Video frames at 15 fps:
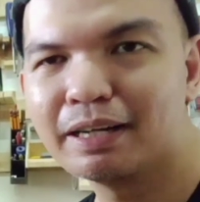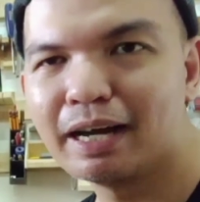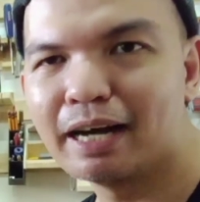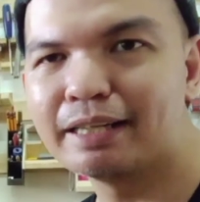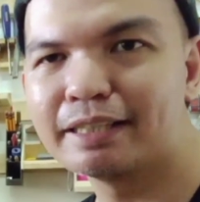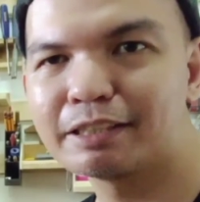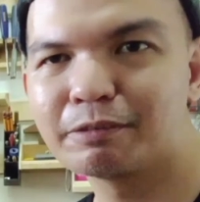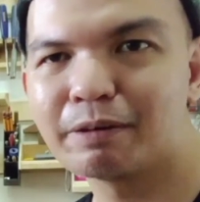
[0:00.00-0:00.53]
I
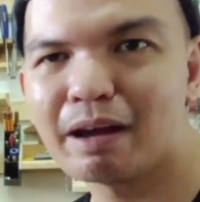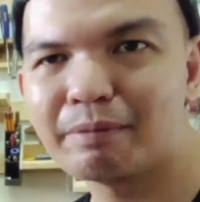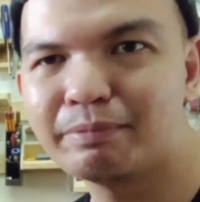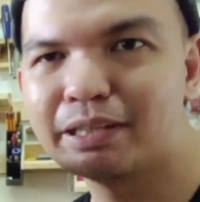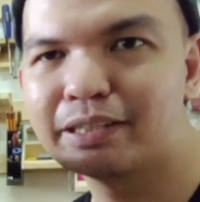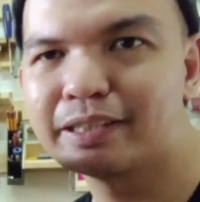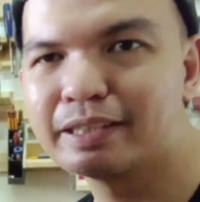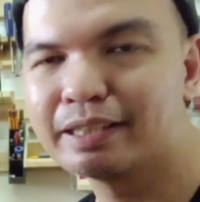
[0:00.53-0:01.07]
just grab
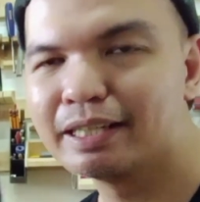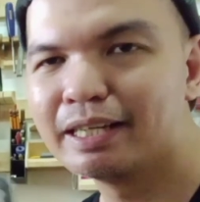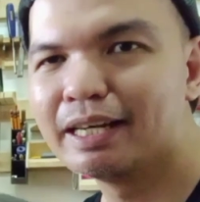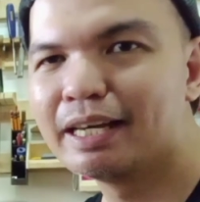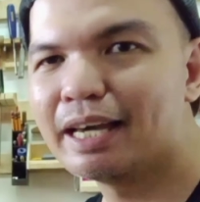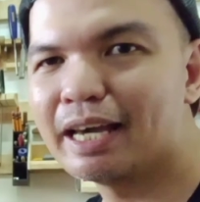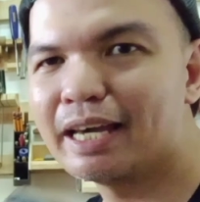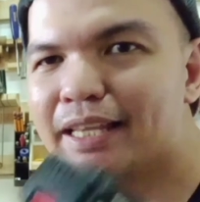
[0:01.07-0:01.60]
this
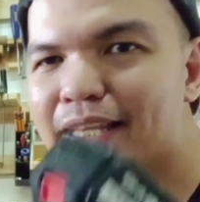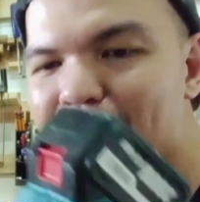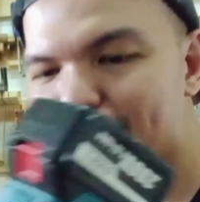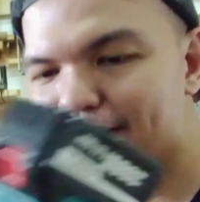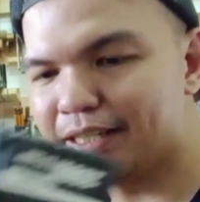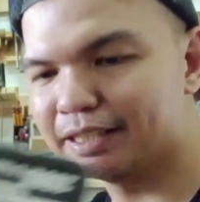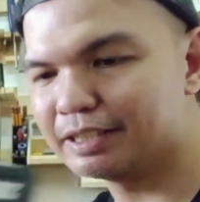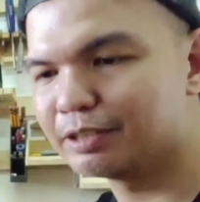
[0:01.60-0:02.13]
and then
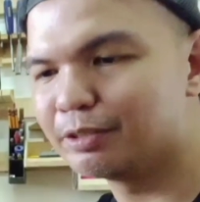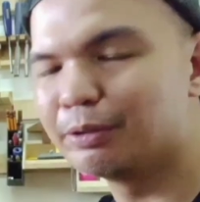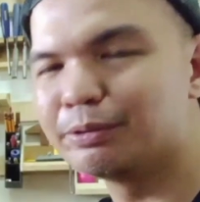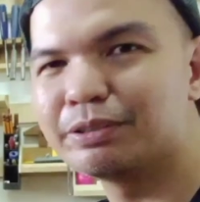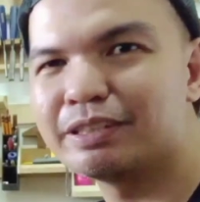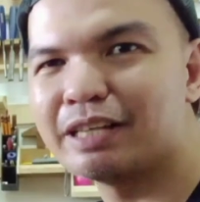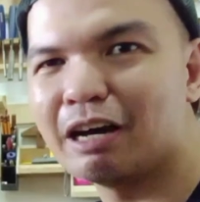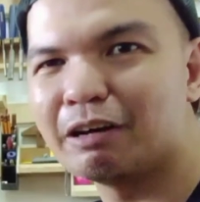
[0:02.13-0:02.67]
just go
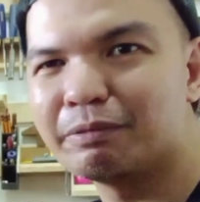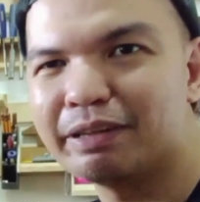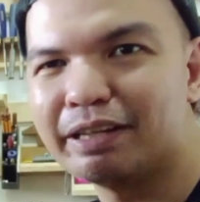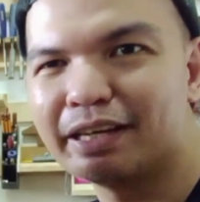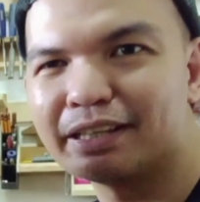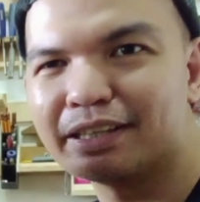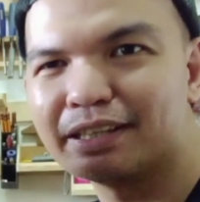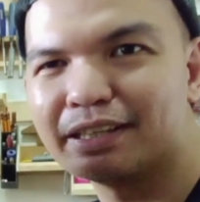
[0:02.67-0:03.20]
to town with it.